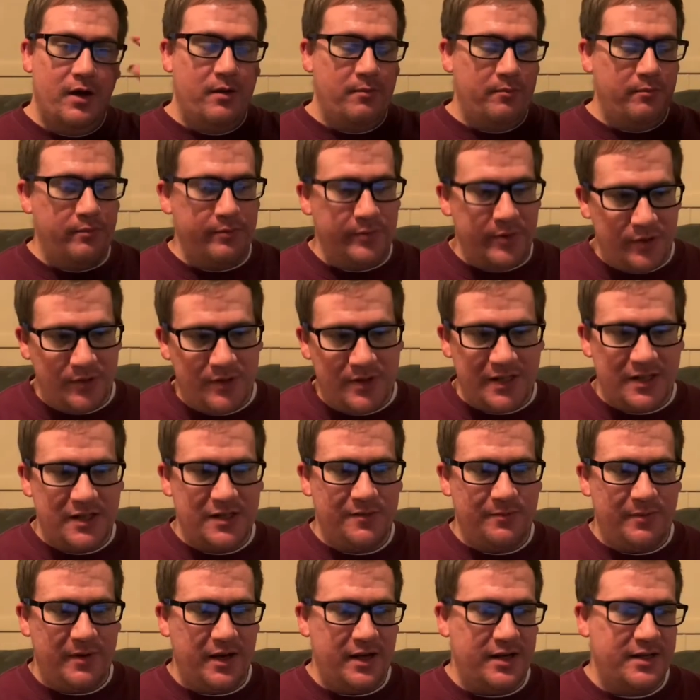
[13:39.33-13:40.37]
music
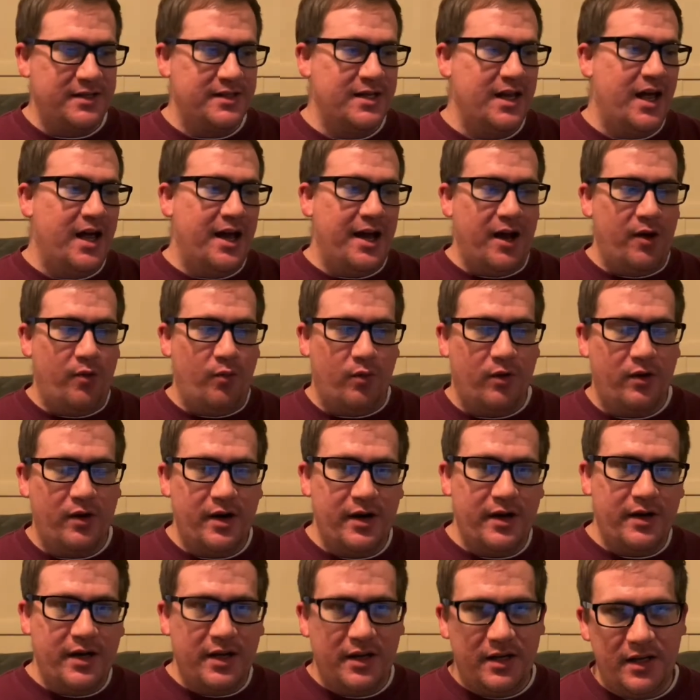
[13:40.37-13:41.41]
speaks, and we're going to
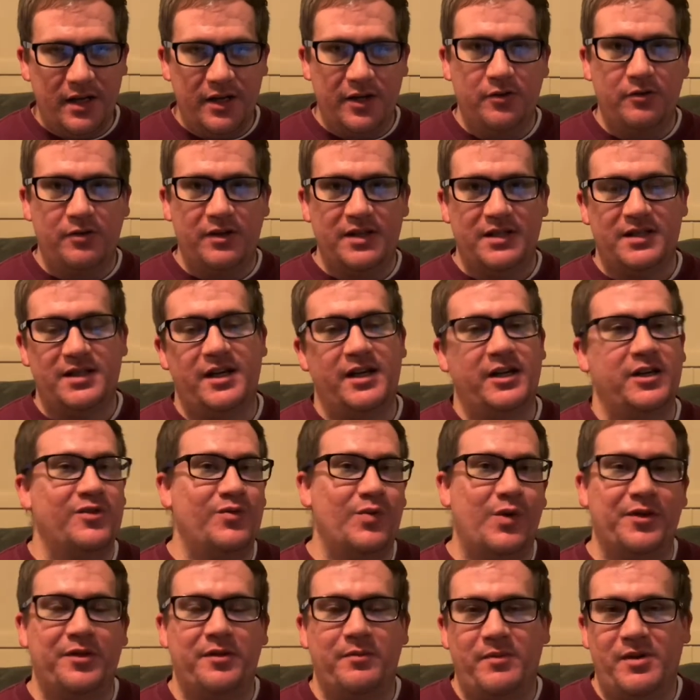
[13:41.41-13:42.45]
continue listening to
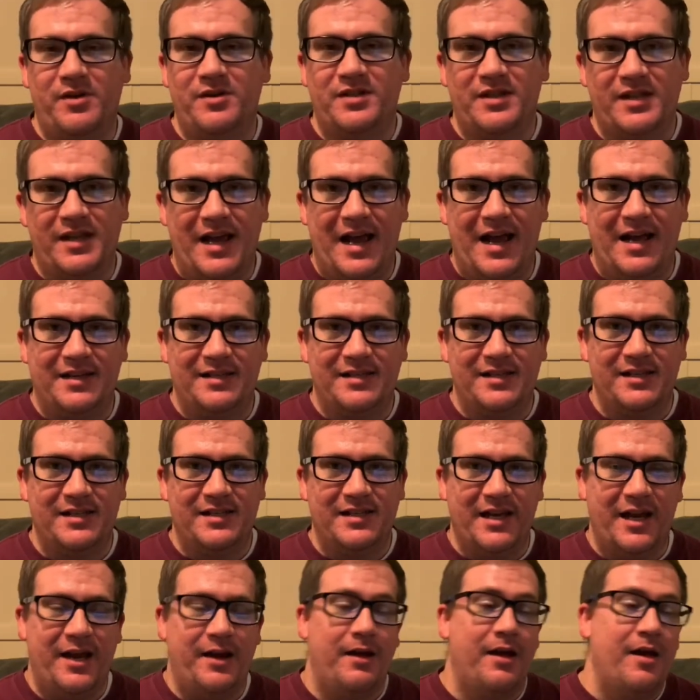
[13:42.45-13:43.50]
what the music has to
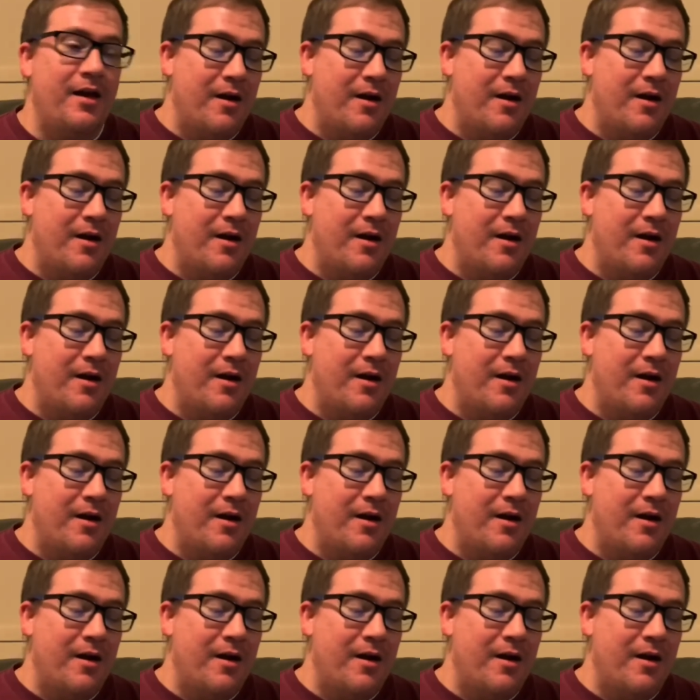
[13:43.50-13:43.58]
say.